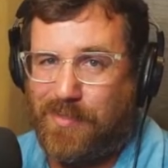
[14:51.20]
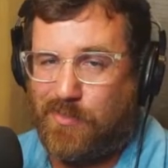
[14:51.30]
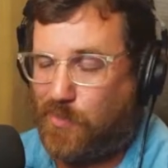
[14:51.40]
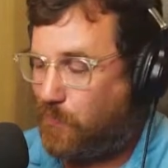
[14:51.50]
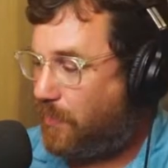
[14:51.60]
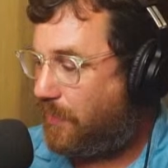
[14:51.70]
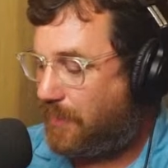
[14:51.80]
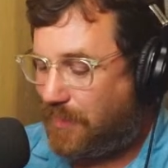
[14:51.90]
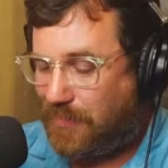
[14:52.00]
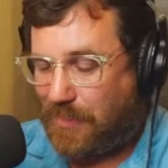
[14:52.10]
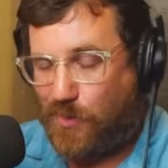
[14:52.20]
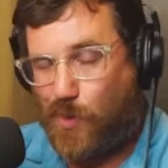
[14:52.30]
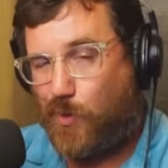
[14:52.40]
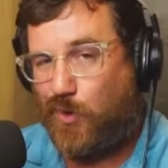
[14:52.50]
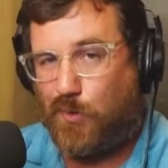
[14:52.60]
So you're not going to get that
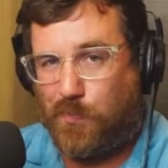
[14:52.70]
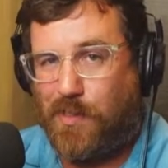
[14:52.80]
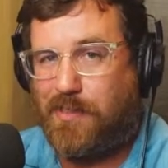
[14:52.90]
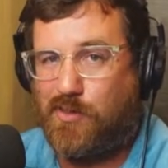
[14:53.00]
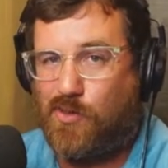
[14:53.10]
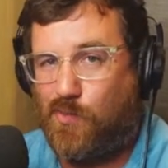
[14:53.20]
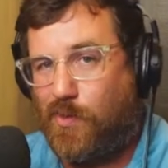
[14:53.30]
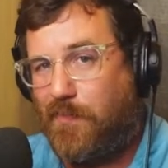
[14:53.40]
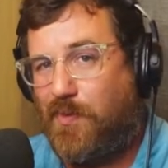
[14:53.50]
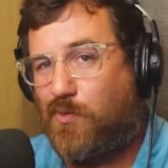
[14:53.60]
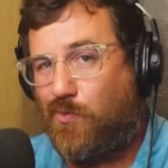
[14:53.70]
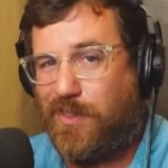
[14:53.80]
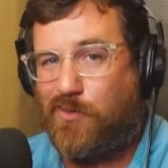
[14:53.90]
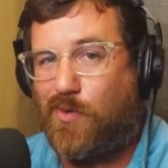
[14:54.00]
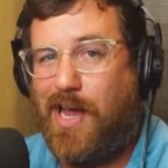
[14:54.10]
huge split that you would if it was
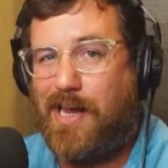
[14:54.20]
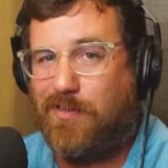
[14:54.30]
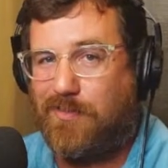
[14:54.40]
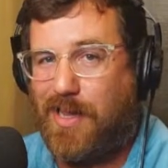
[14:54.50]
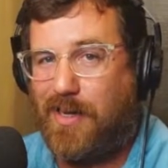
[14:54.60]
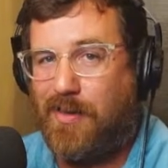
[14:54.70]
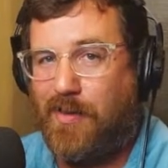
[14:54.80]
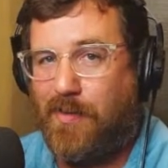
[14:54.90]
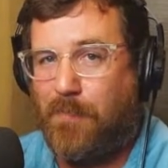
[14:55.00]
really dry outside.